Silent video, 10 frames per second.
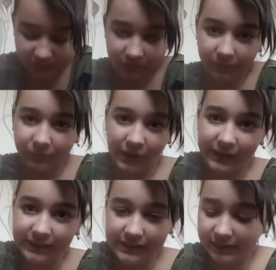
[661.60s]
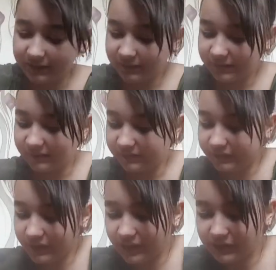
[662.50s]
in the plate,
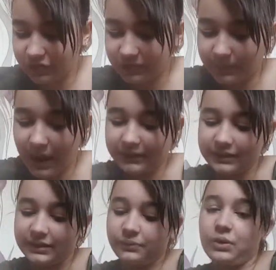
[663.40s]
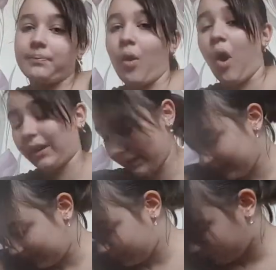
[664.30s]
but I just packed it in one
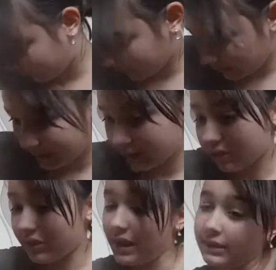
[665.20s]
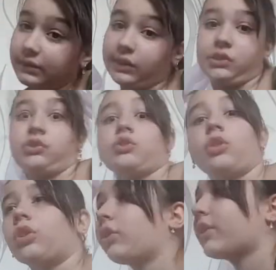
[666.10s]
pocket. Then let's
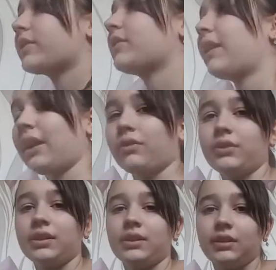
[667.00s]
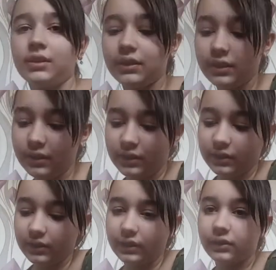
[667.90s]
turn this around
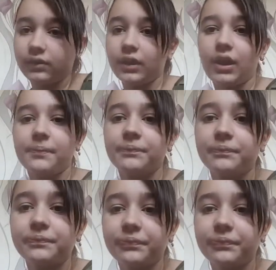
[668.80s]
and